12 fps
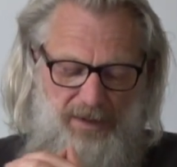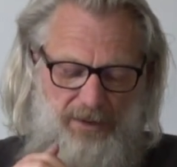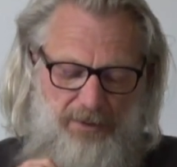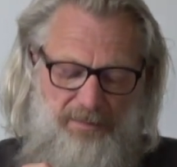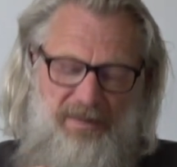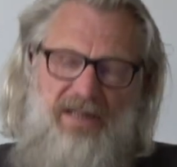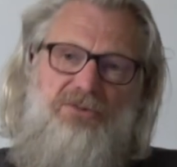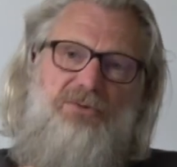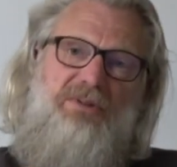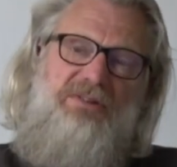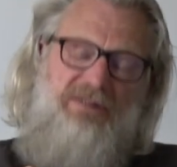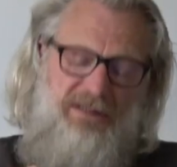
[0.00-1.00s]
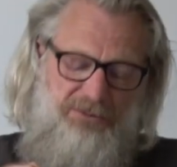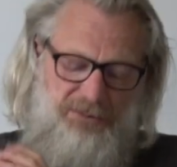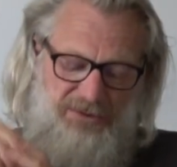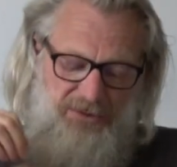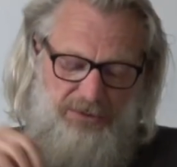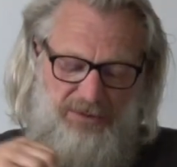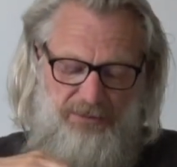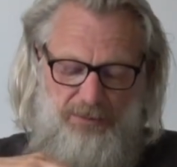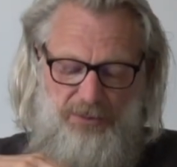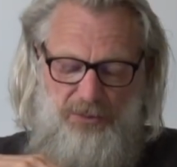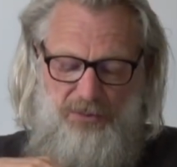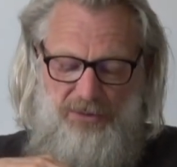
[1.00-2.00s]
A major insight resulting
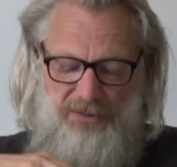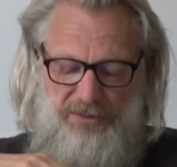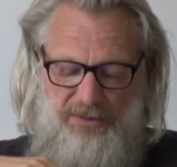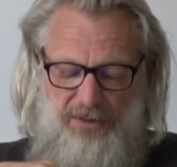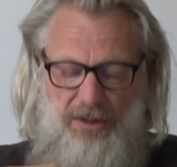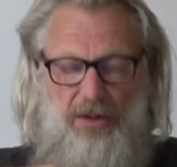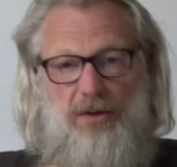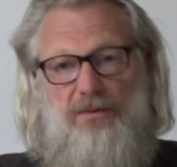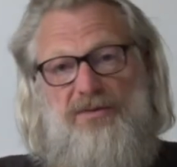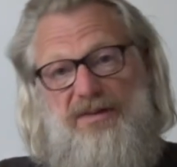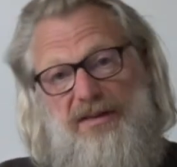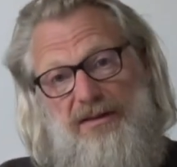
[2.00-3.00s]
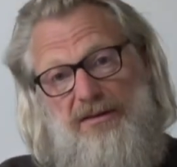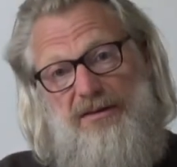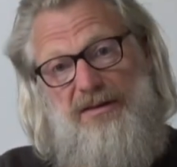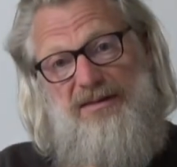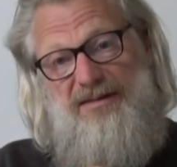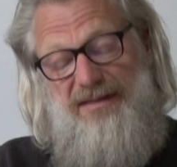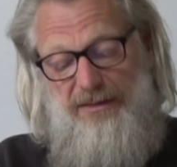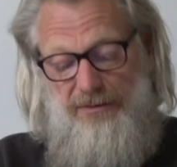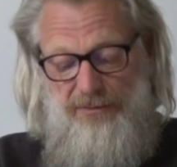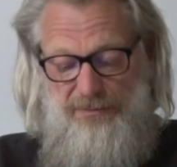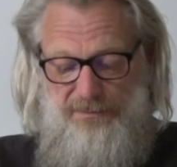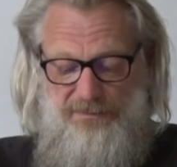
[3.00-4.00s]
from the work of Keller and
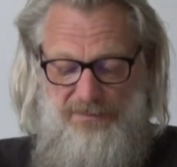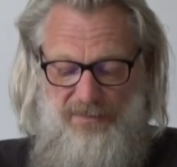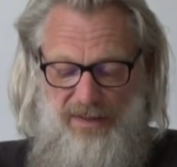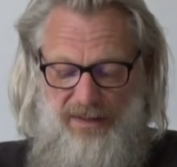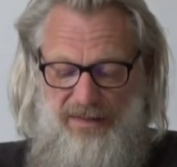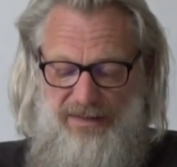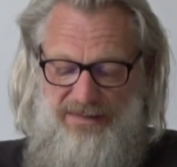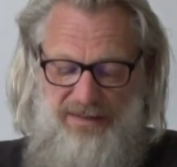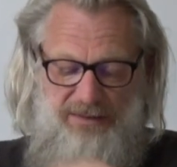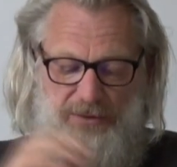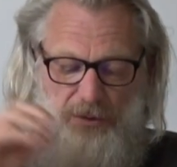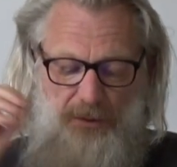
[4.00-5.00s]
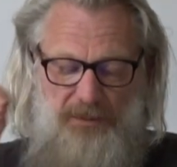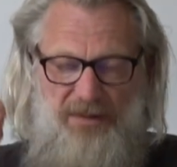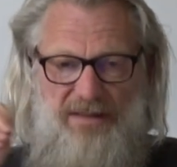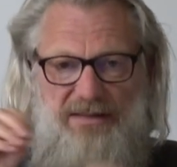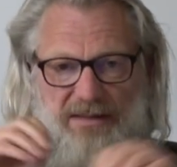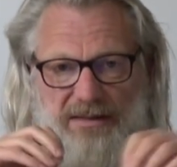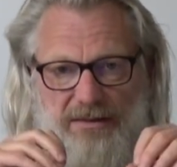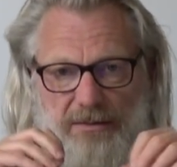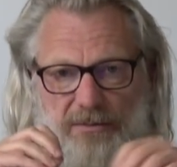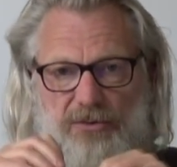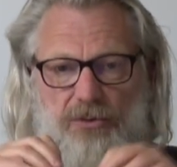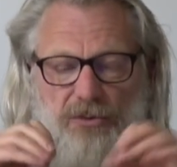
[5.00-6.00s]
Siegel is that complex
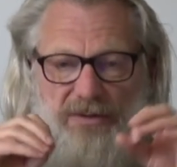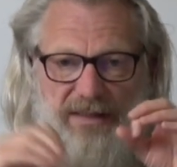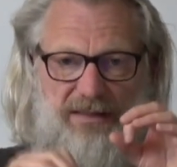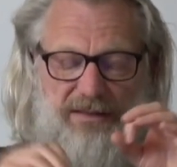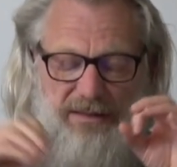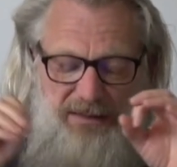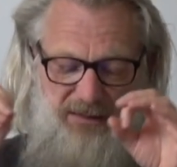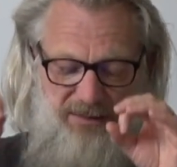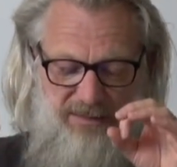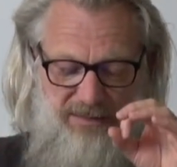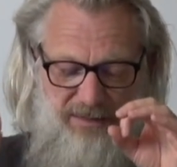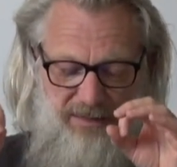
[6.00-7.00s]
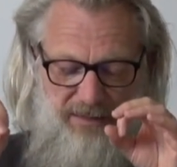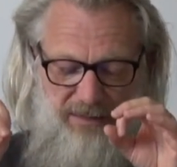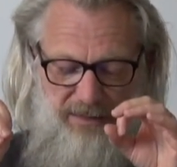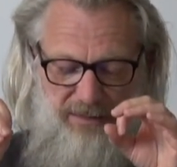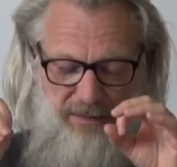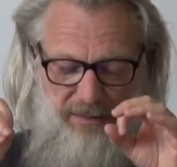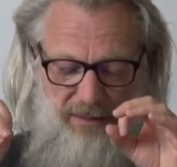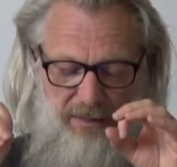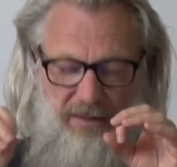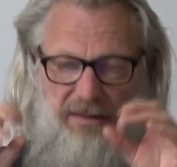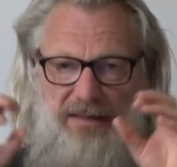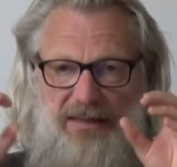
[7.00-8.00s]
systems do not necessarily
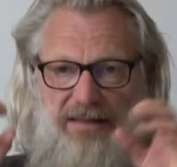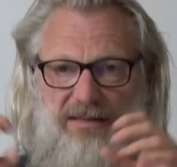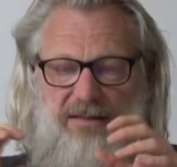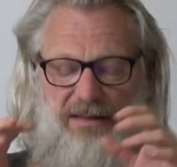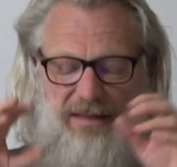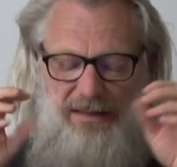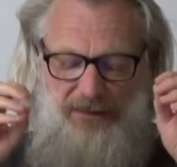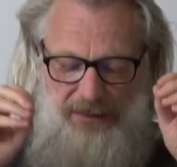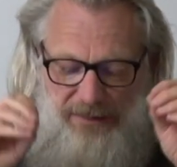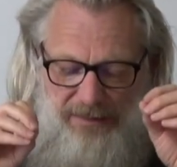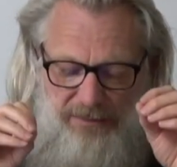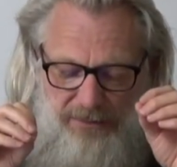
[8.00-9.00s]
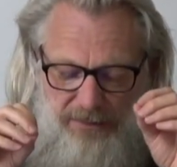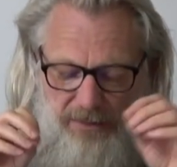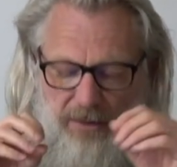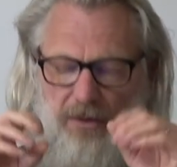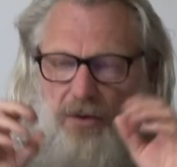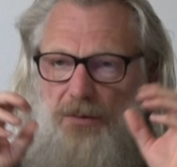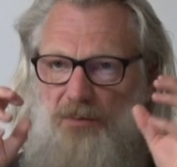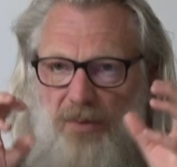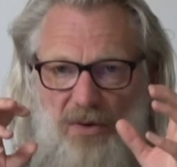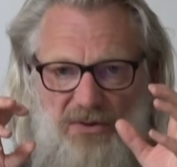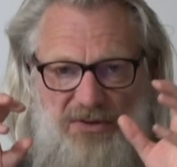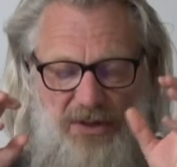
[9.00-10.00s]
need a leader, a
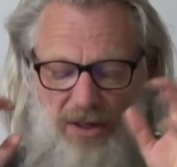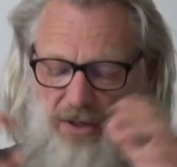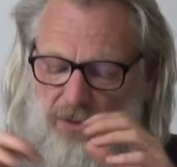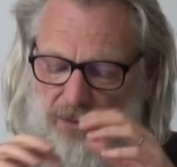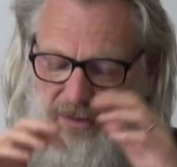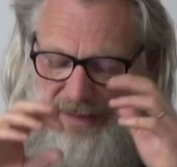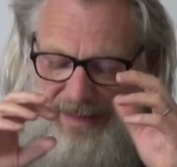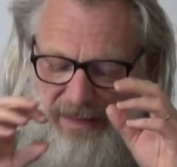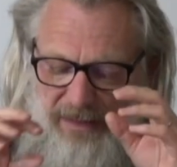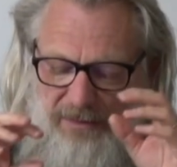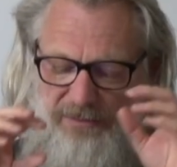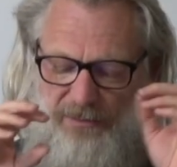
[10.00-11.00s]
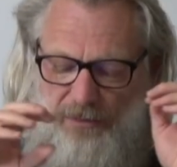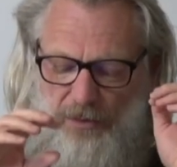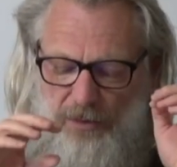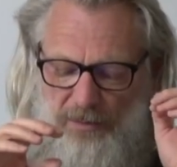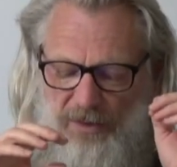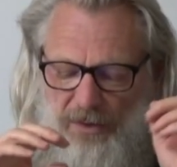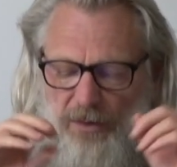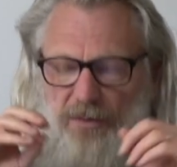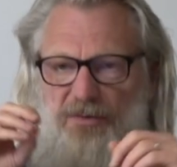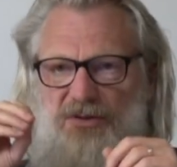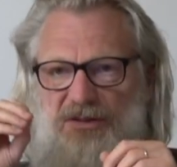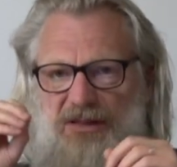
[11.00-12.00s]
boss, or any form of
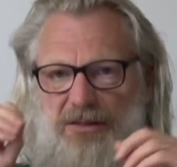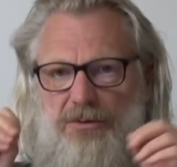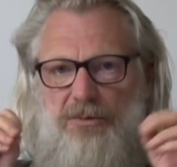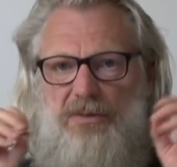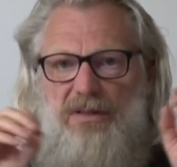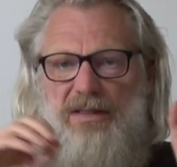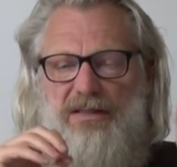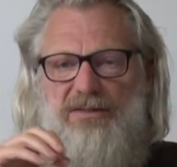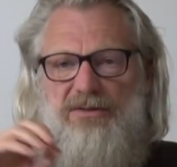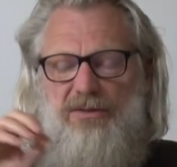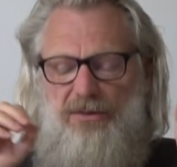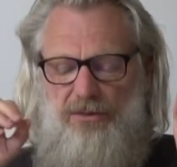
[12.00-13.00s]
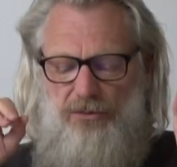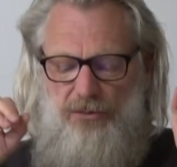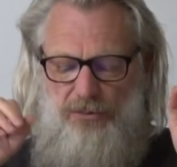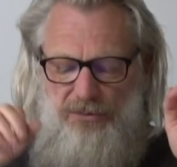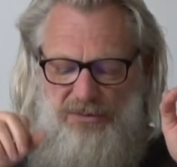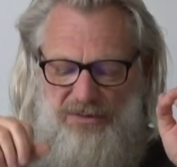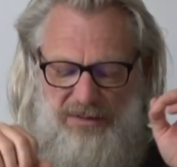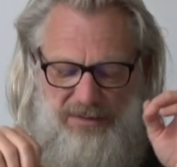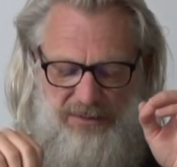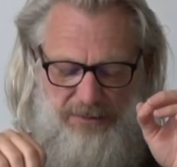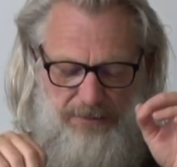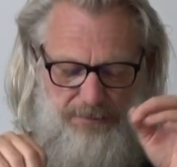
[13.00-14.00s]
centralized
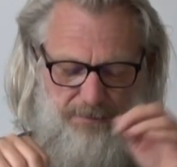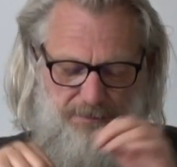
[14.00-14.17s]
coordination.